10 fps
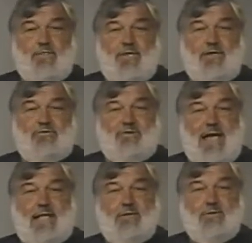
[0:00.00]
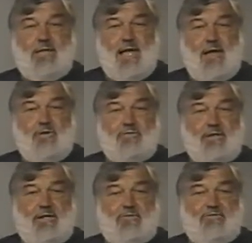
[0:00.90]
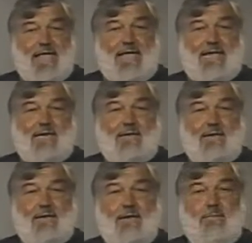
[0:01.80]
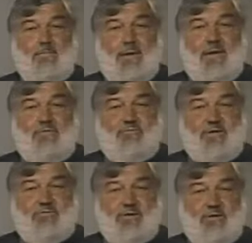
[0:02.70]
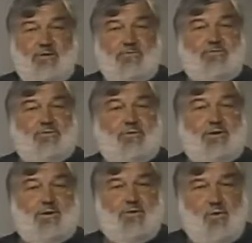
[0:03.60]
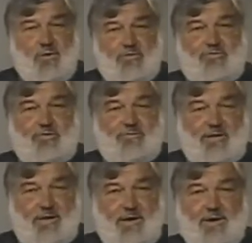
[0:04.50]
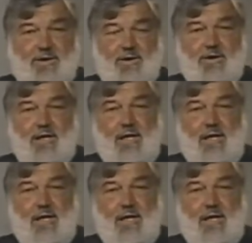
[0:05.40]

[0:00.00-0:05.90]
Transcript: the cycle count is taking little mini physicals during the course of the year,